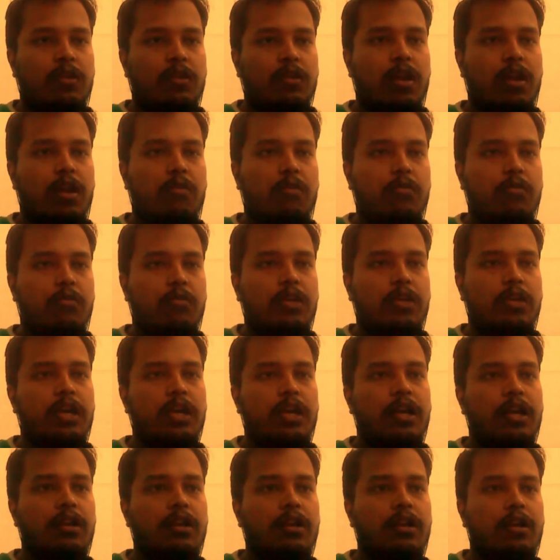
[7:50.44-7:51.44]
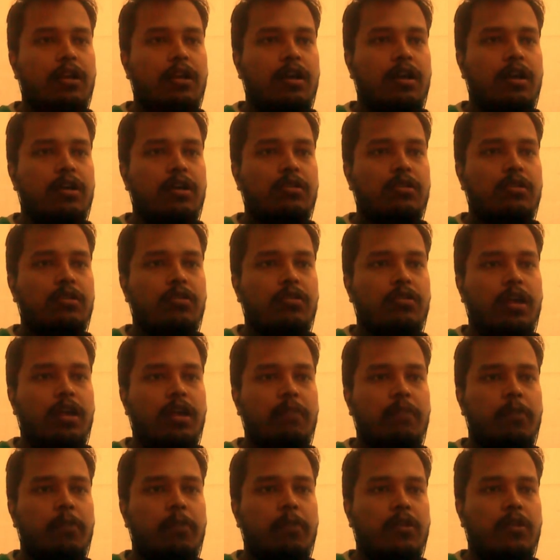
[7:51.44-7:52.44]
So now here you
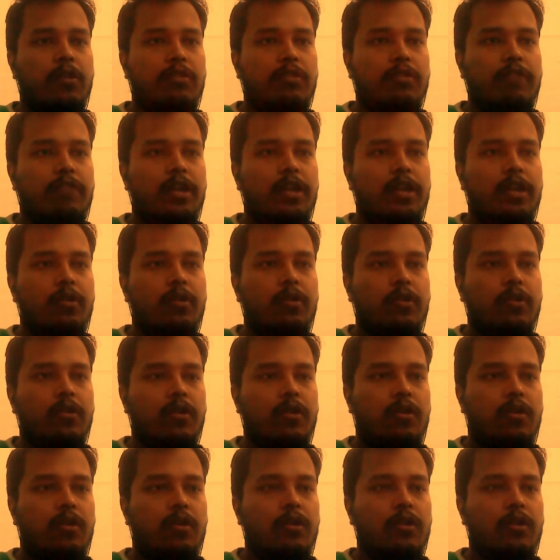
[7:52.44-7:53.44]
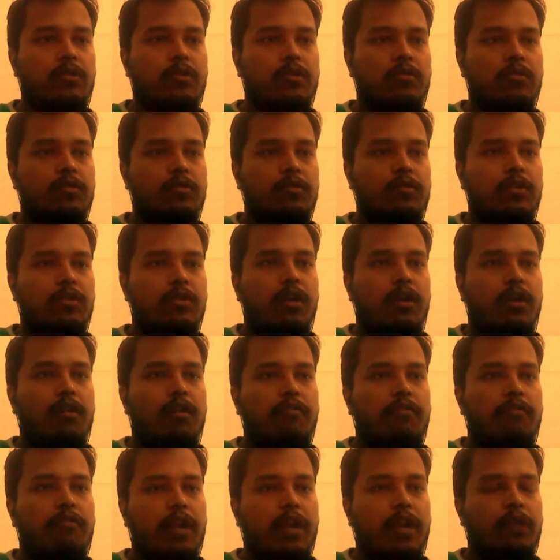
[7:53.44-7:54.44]
can pause the video in order to
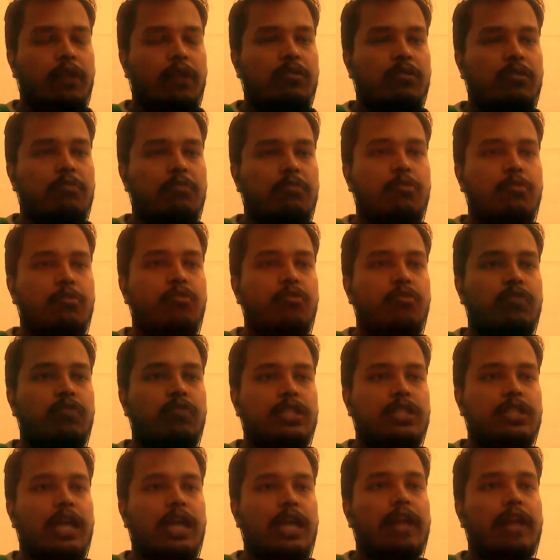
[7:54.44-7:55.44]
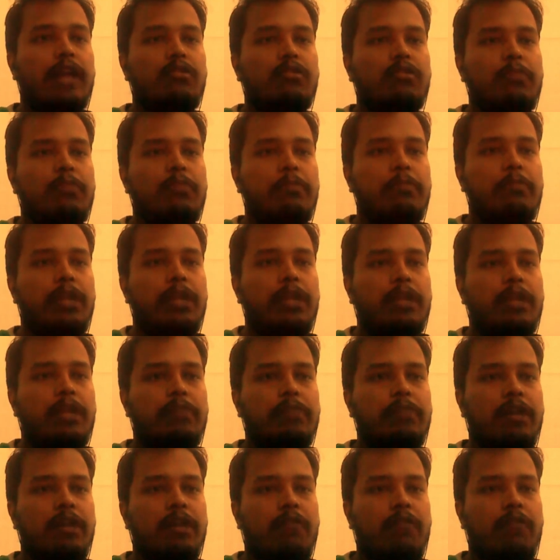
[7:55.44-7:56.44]
find out the move which had to be
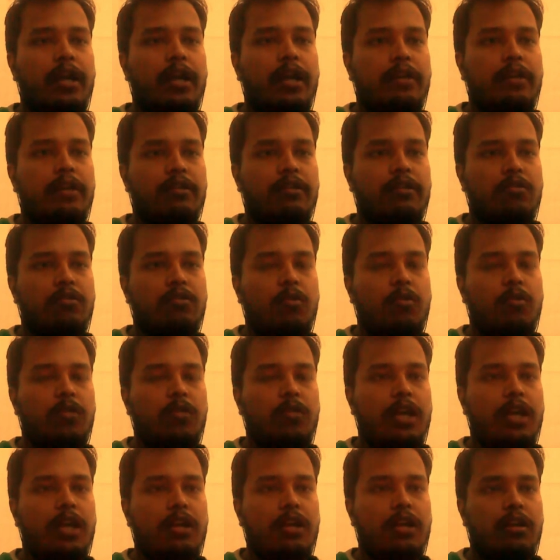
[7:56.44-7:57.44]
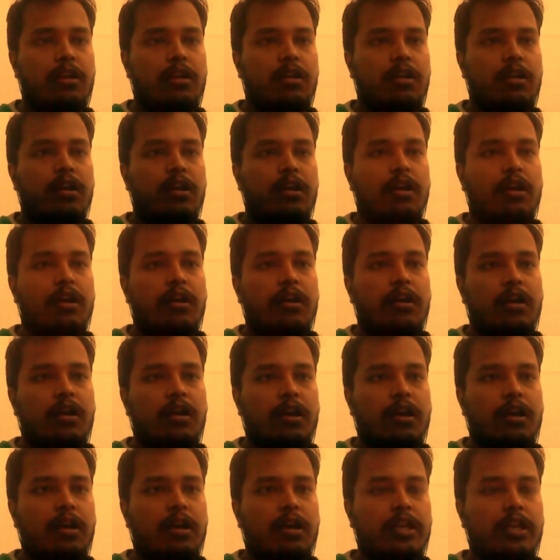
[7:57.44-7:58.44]
played by white, so that
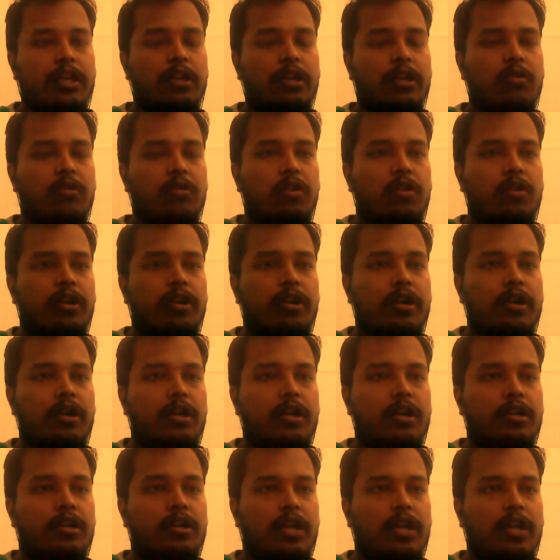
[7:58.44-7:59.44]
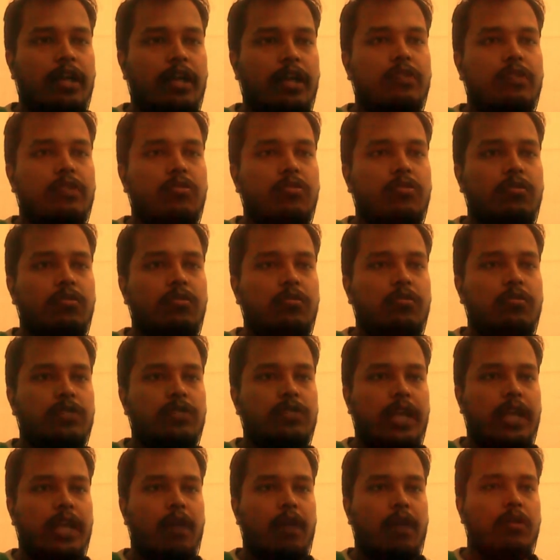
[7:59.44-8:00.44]
he could try to
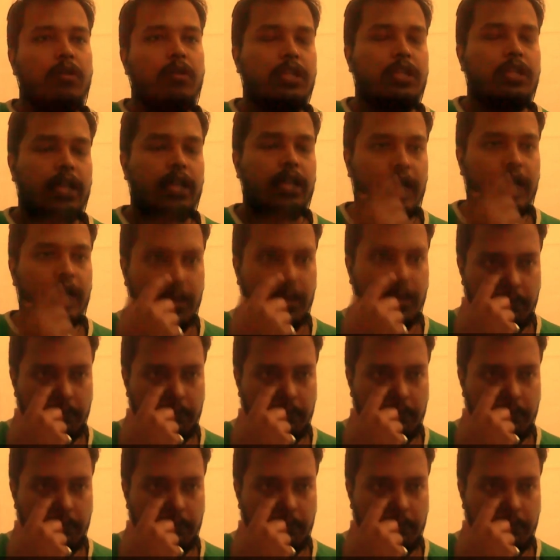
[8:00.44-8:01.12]
stay on in the